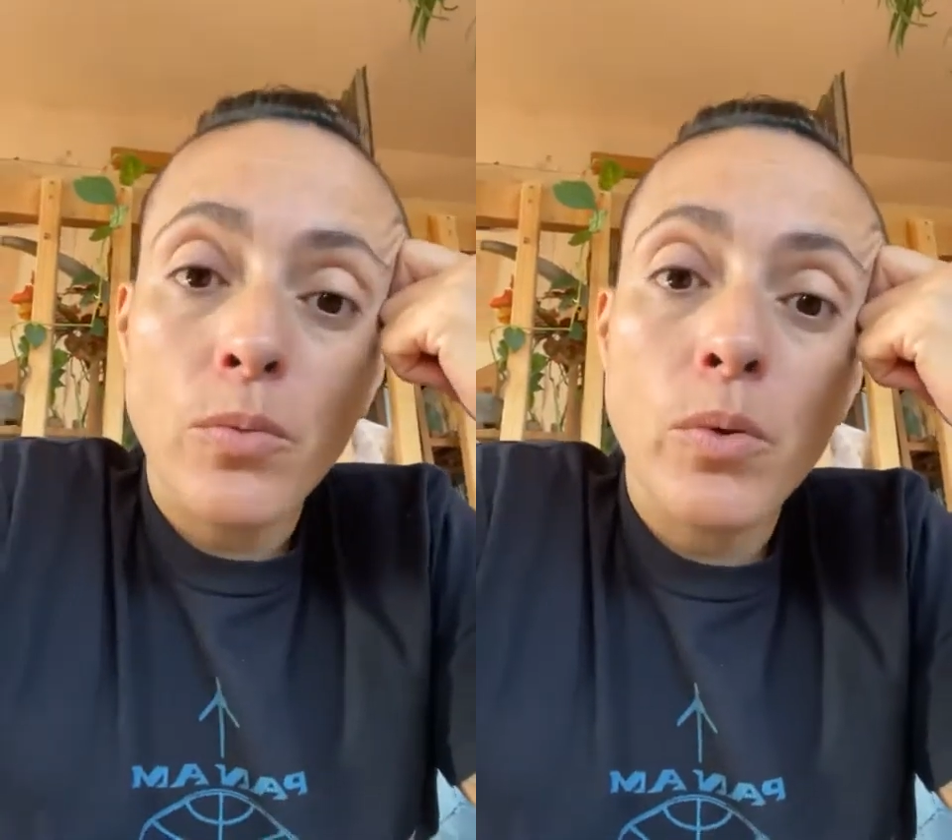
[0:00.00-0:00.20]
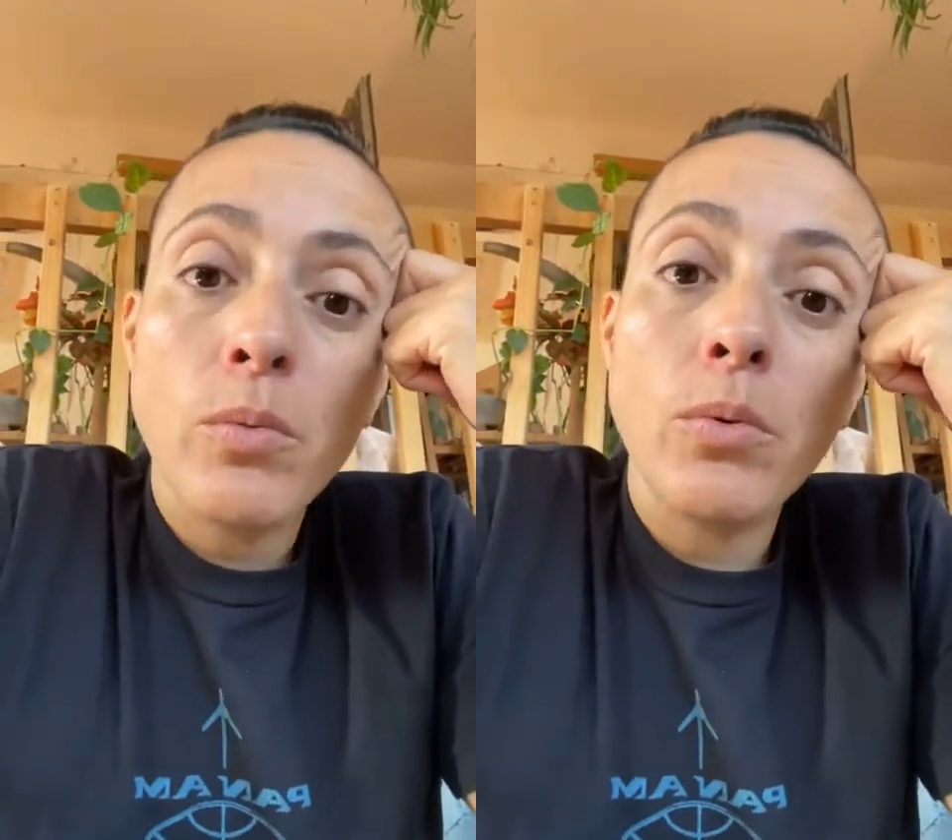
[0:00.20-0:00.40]

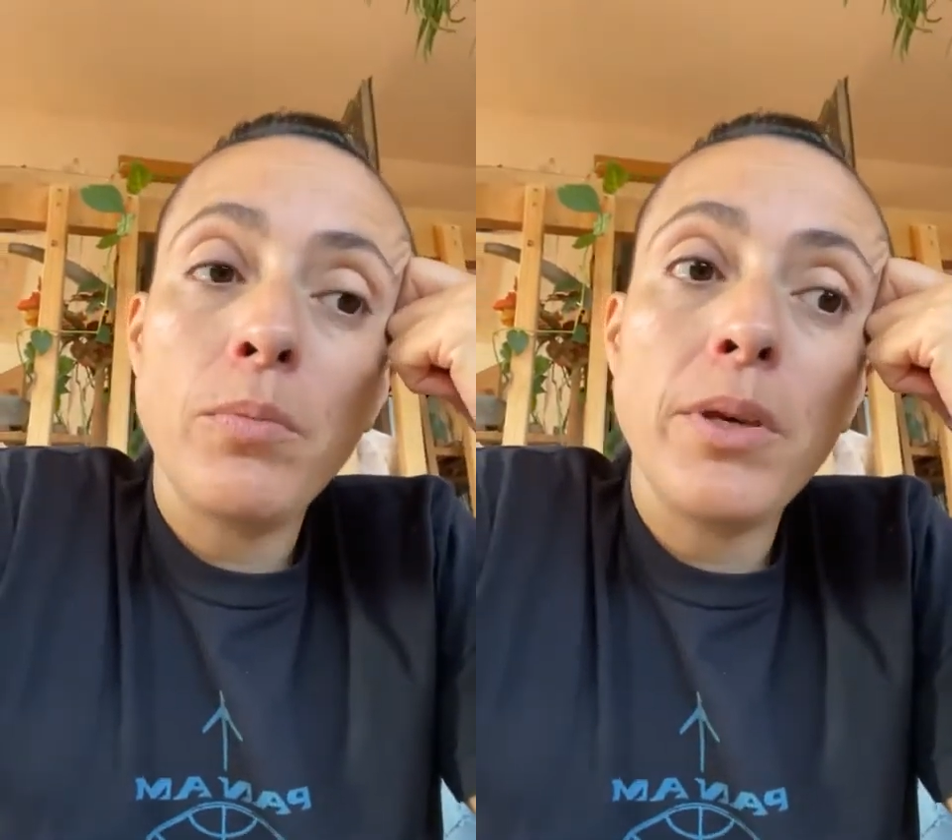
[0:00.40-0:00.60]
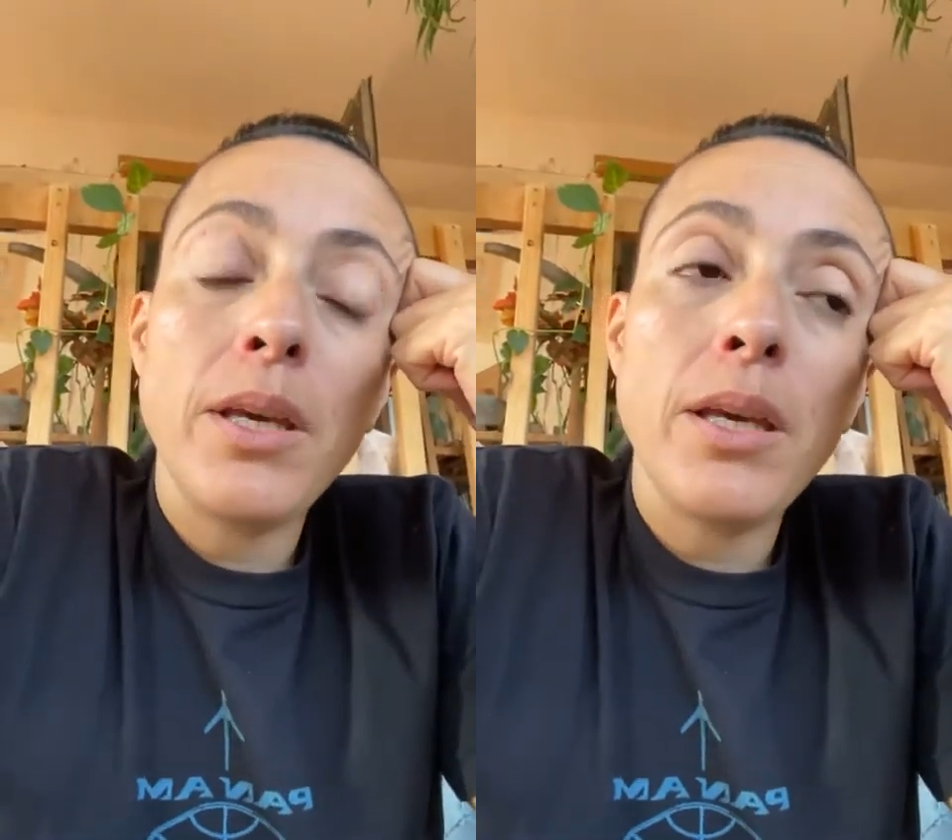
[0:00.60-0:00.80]
we will
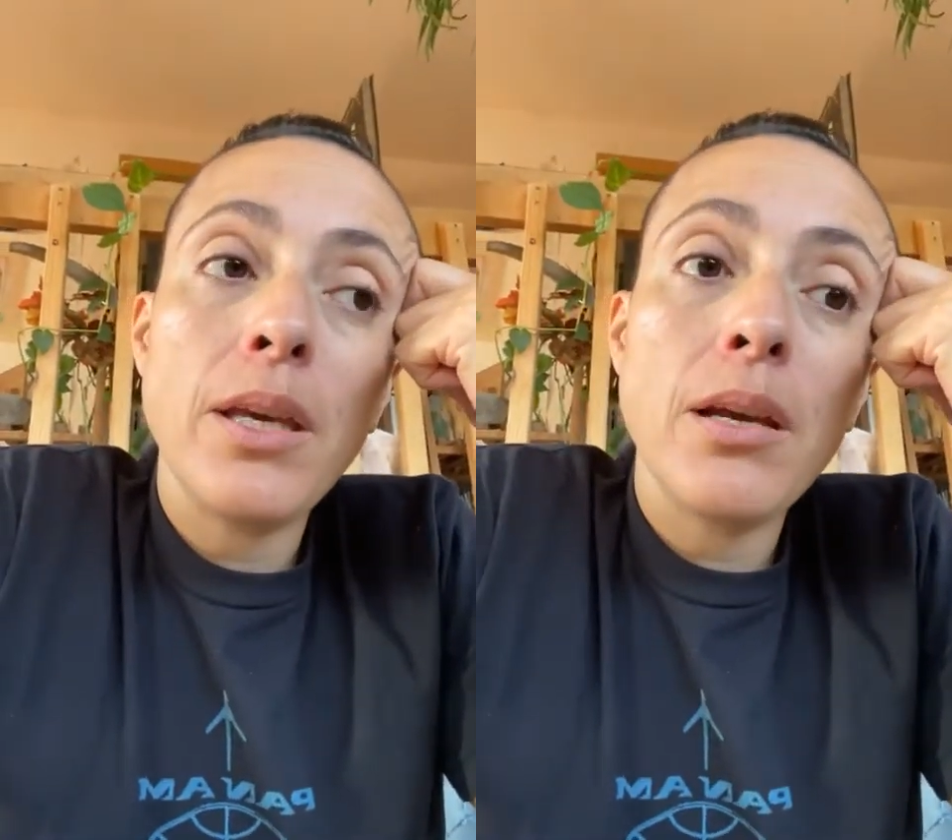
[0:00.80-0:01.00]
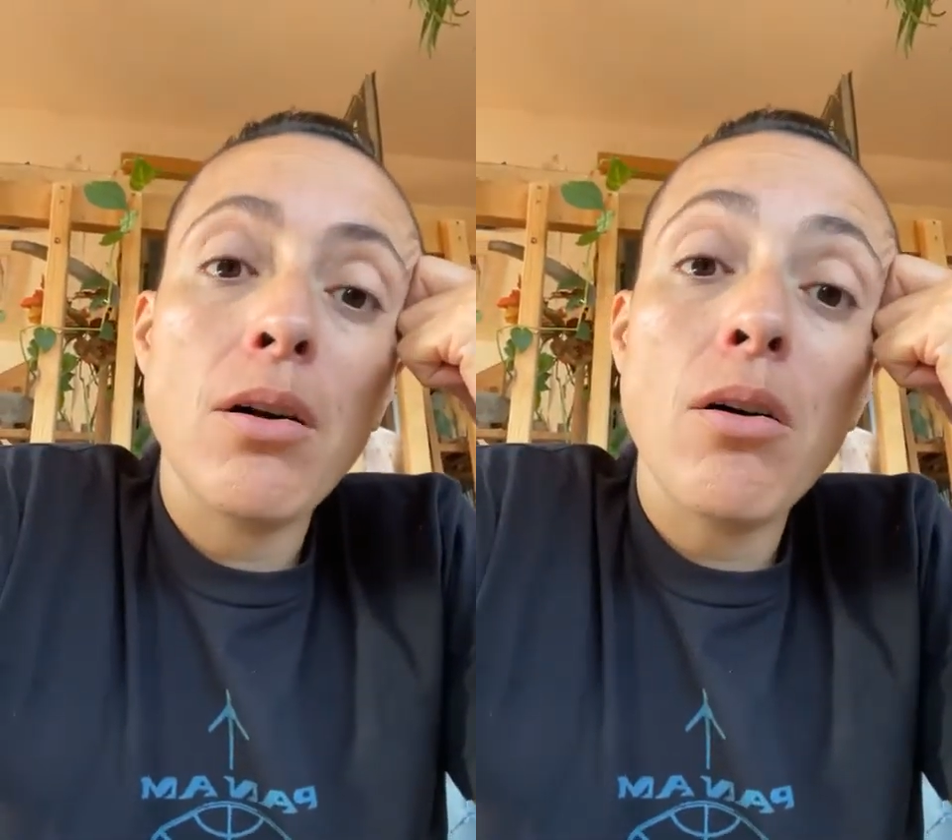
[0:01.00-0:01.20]

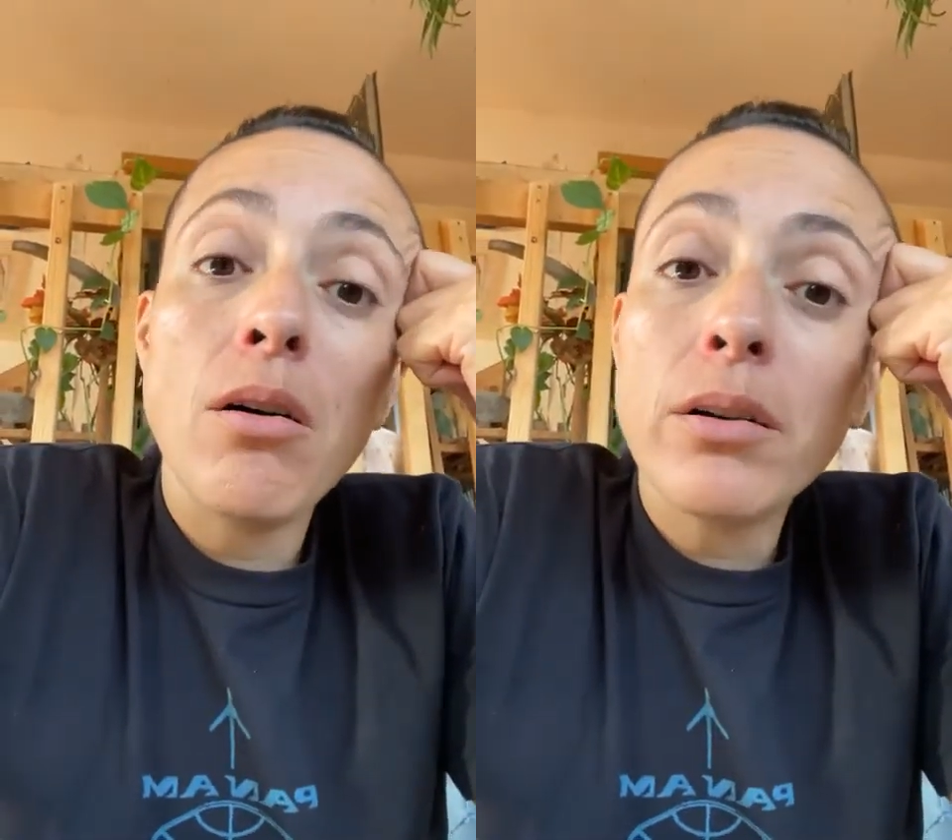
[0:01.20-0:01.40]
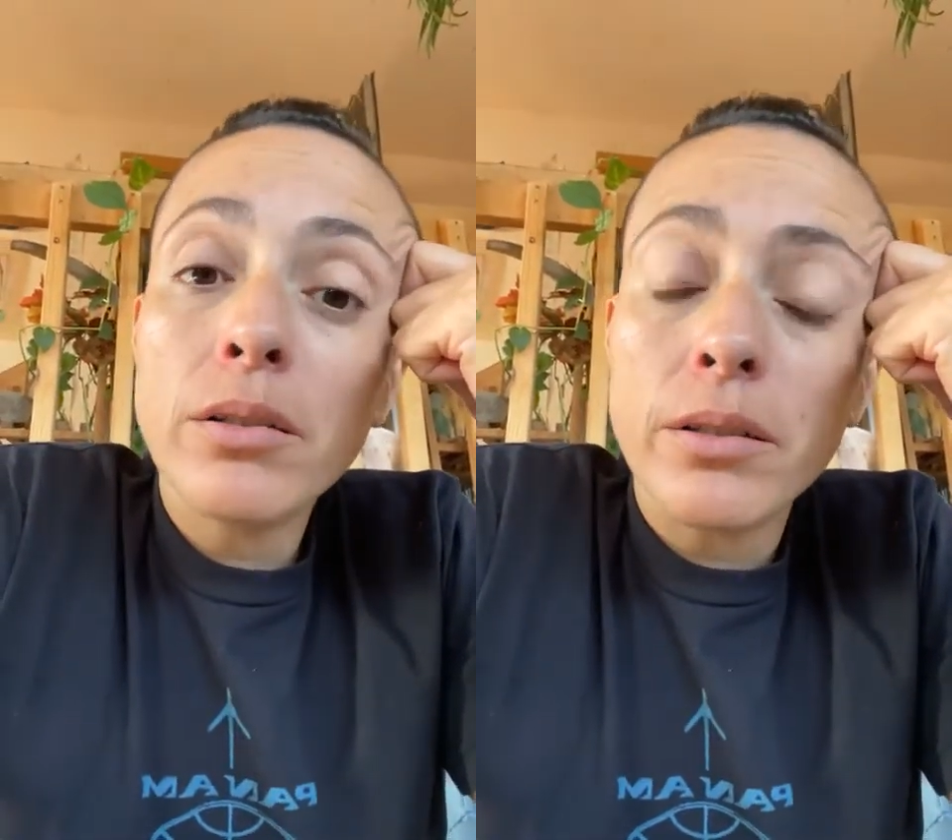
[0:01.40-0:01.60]
be
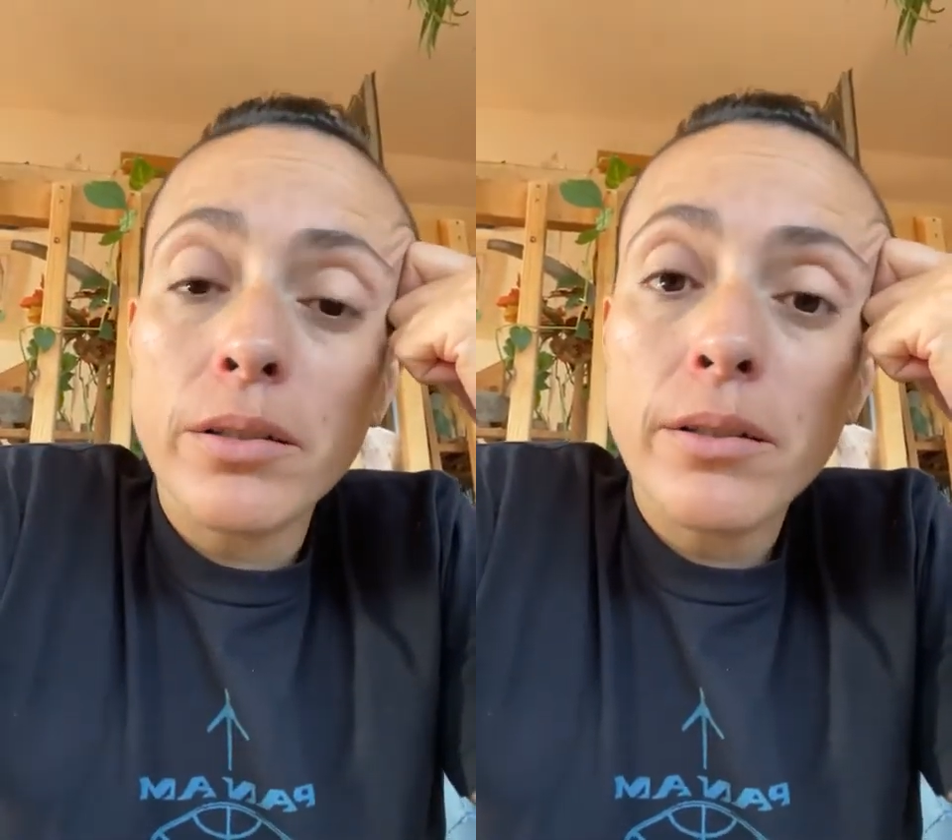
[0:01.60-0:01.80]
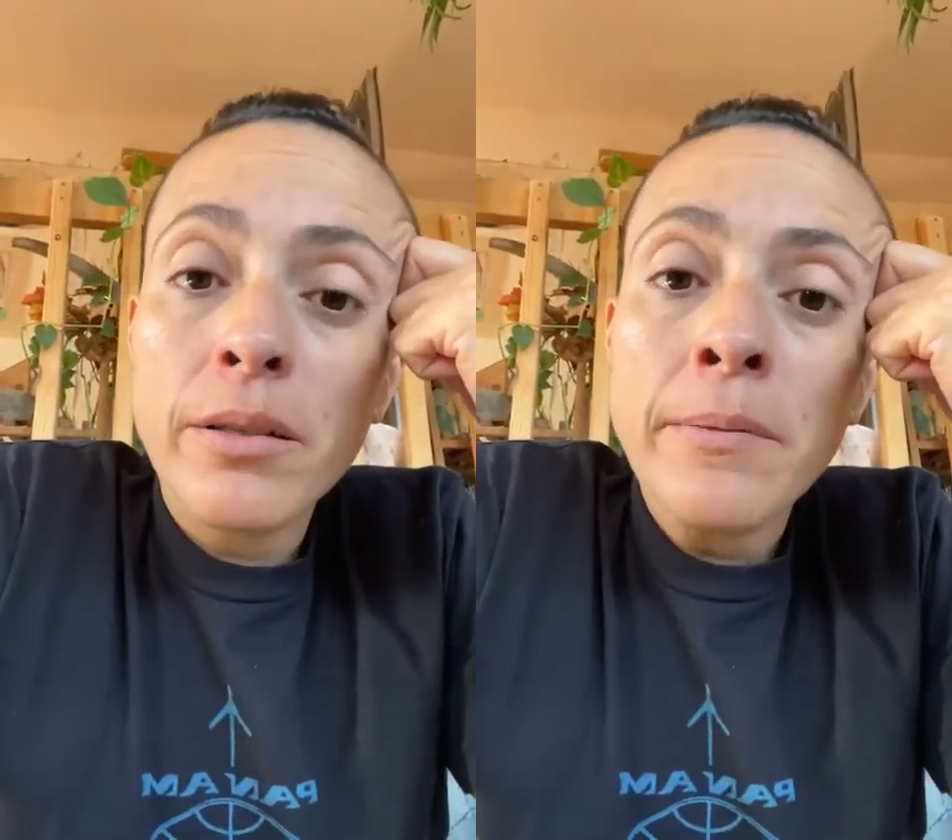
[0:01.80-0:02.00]
honored